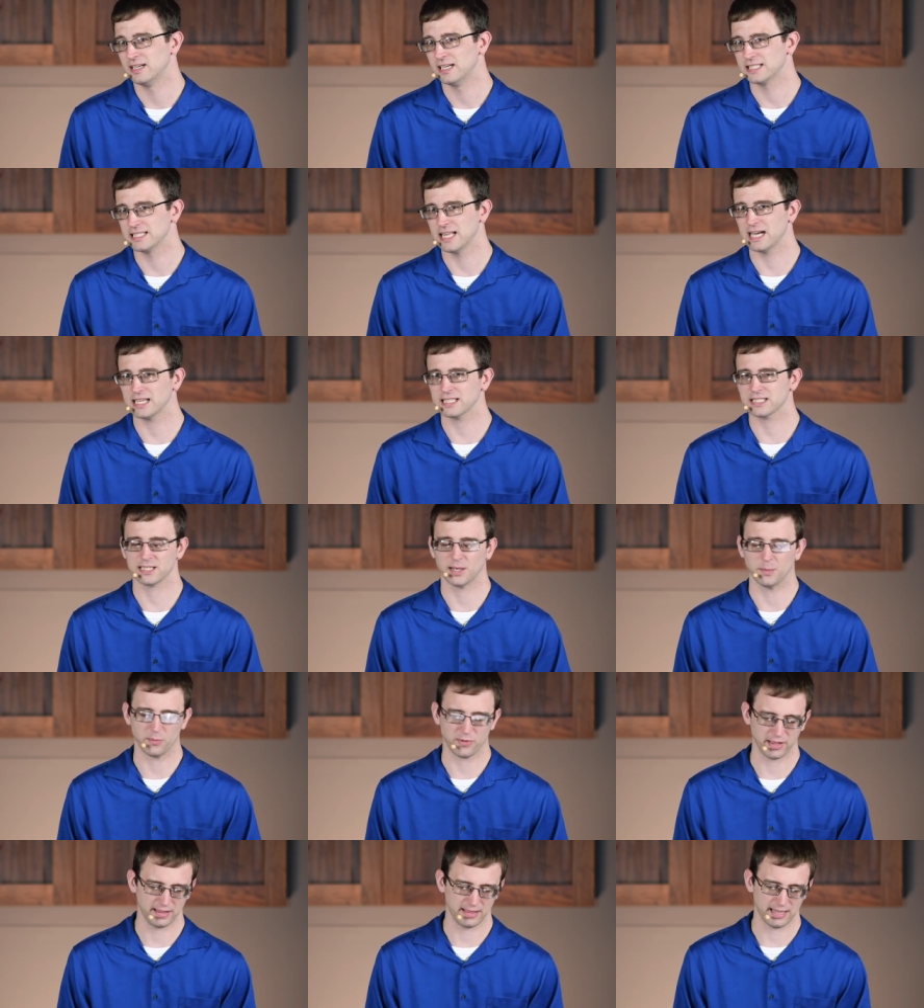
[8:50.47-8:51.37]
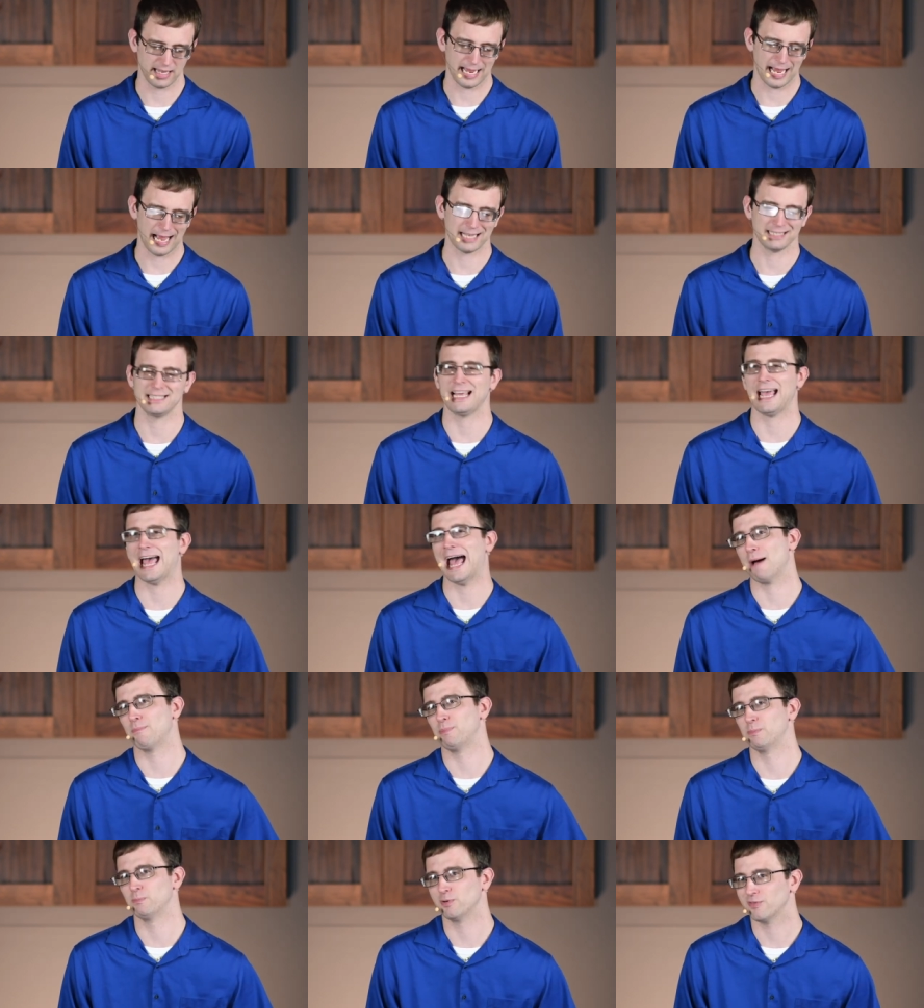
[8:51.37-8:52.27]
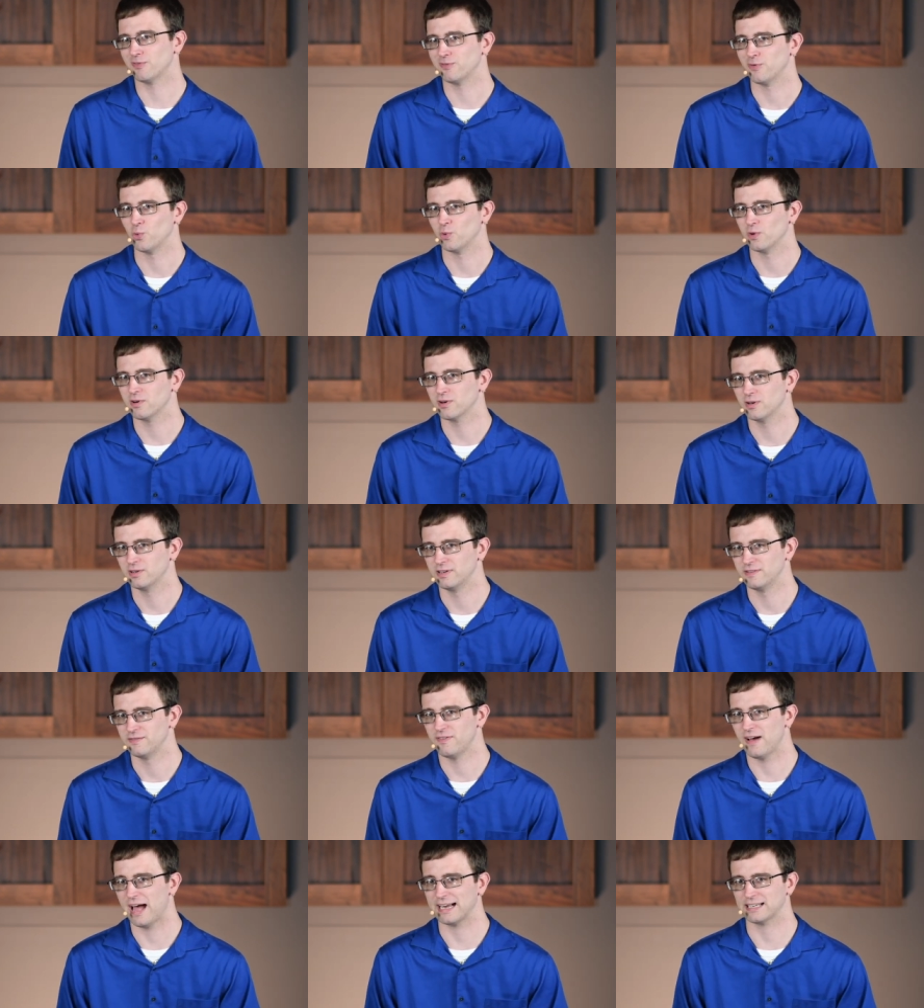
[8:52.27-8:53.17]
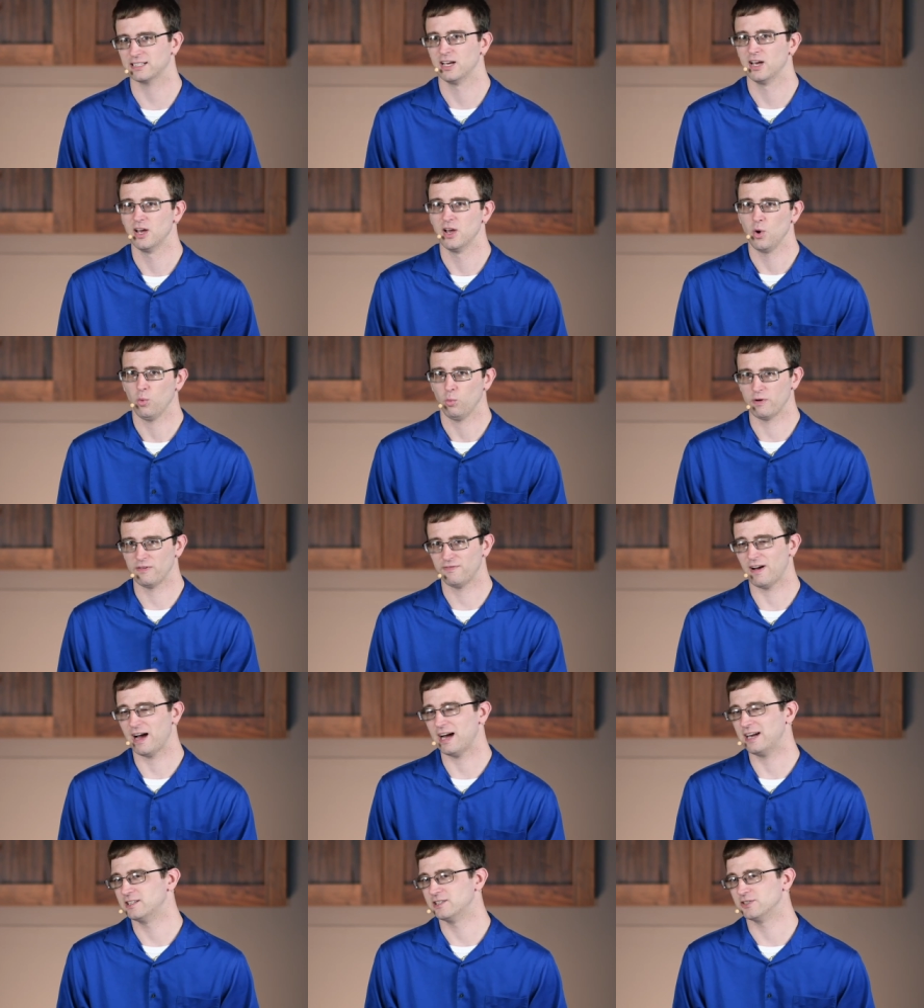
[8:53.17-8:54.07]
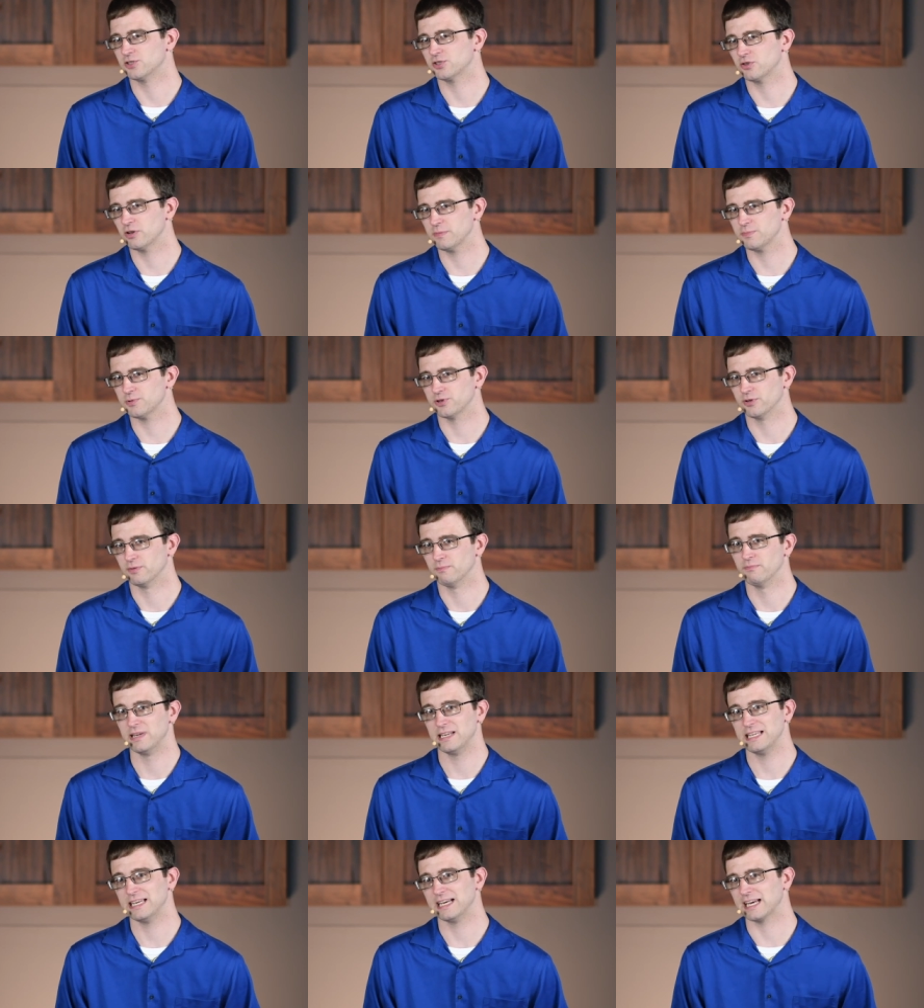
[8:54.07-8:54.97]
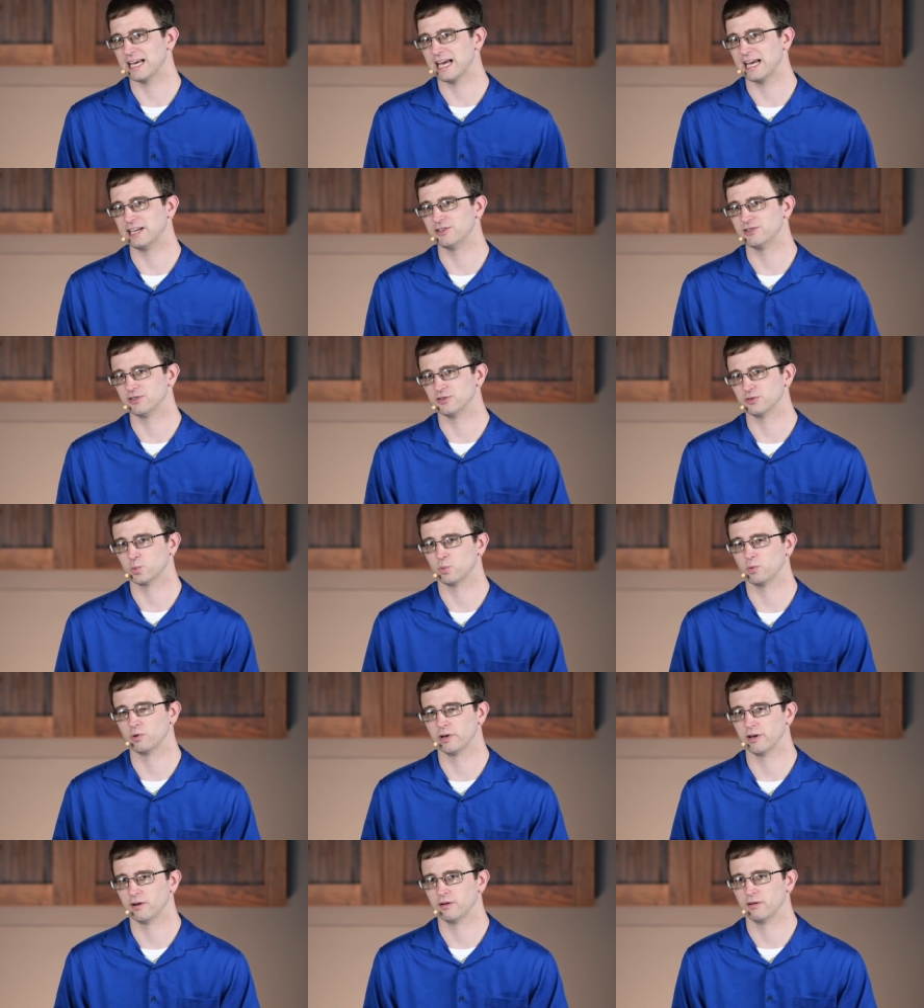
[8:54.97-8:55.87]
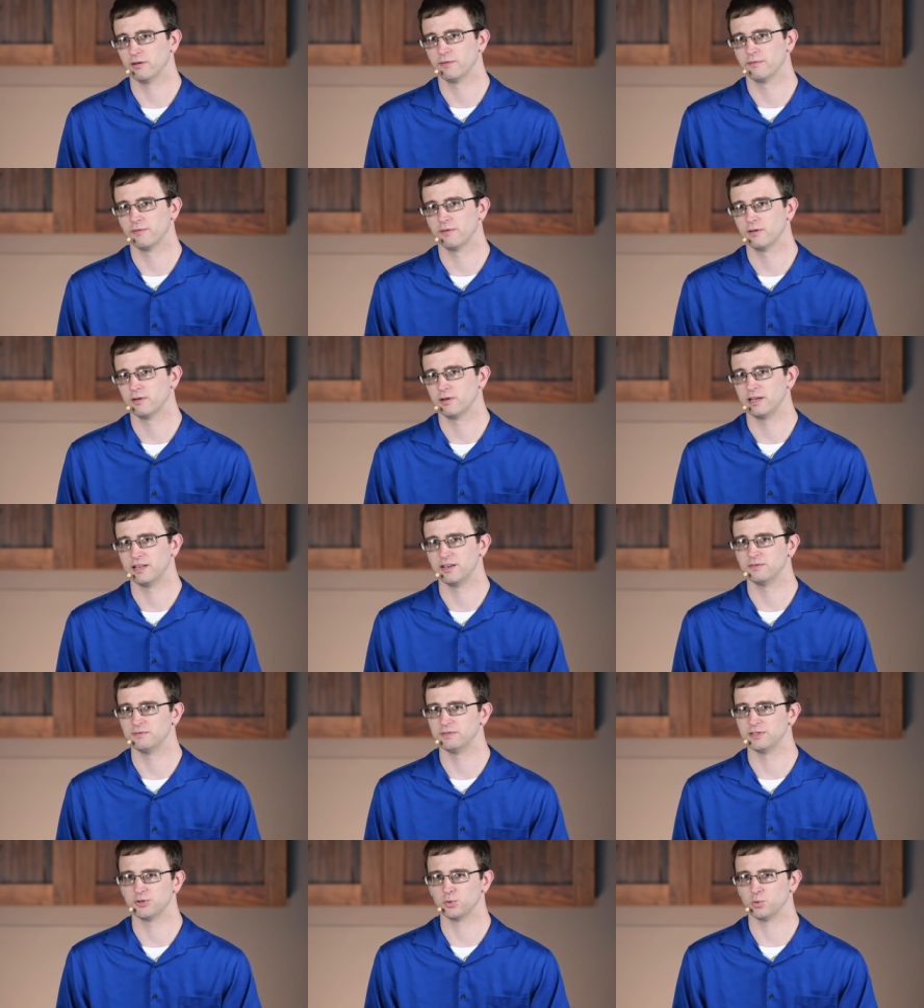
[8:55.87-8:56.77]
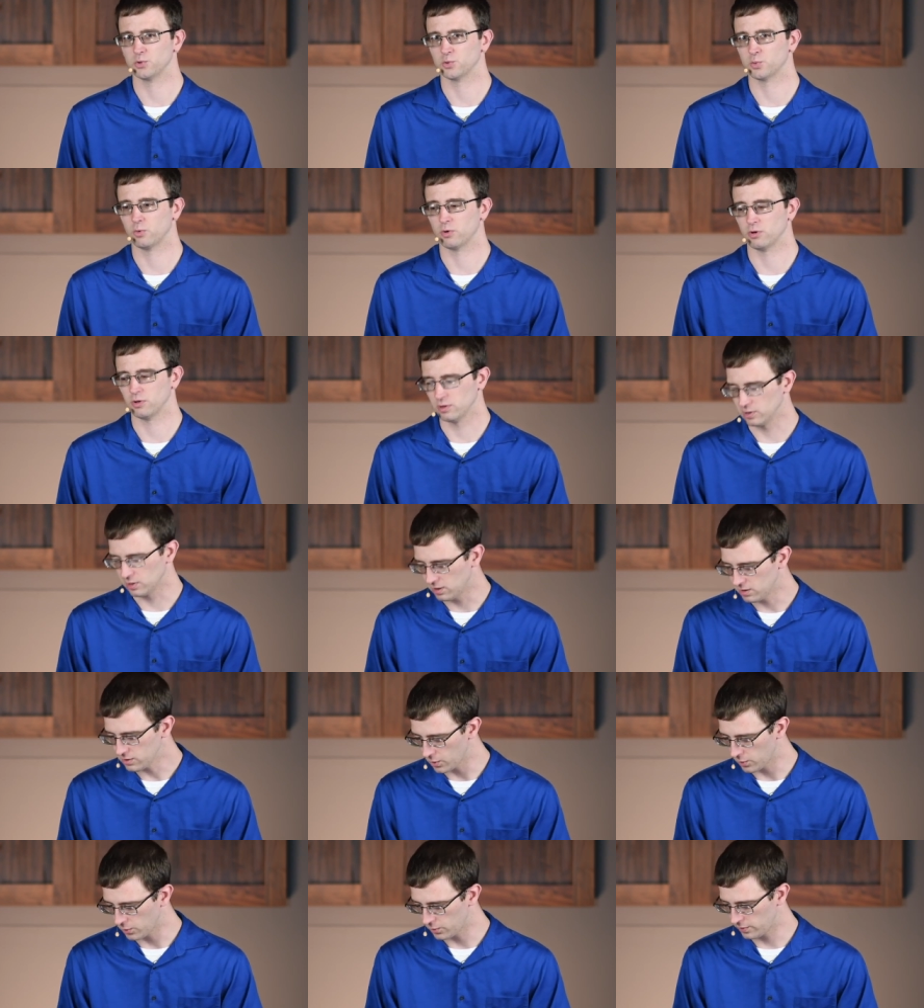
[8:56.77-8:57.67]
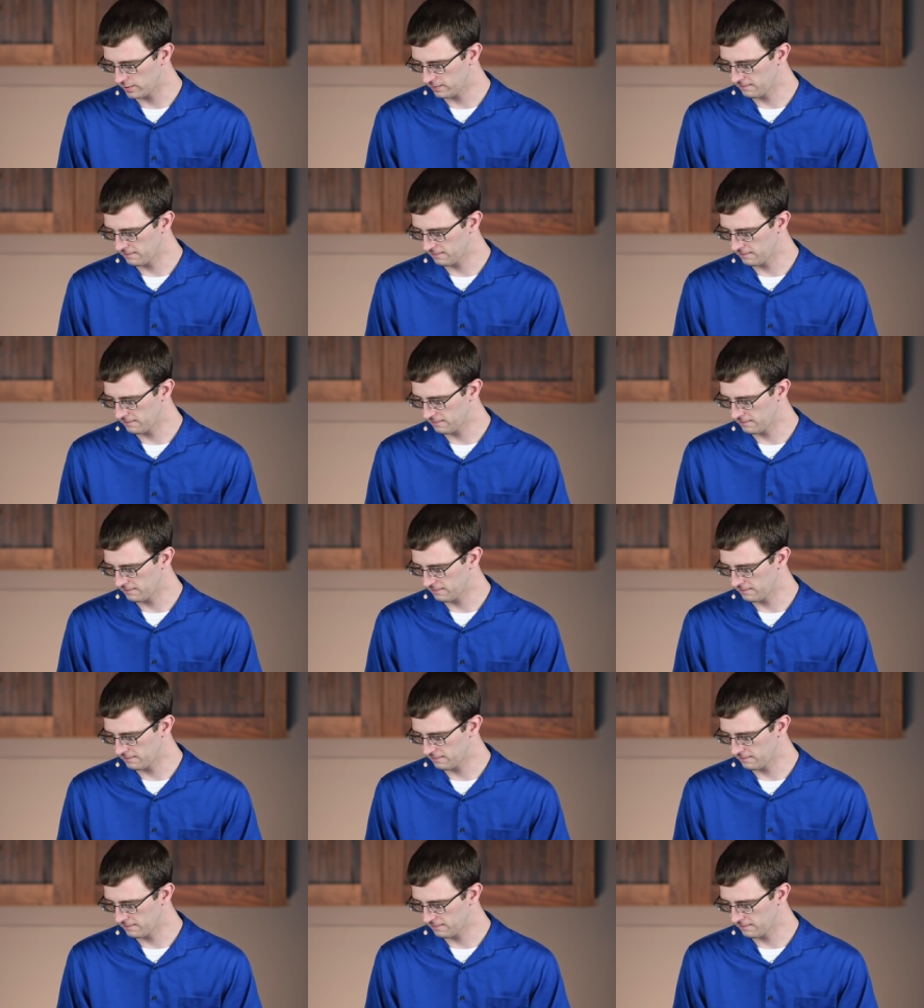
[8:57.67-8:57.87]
It's not something that hasn't happened before. In fact, we find in Scripture many occasions where individuals were alone.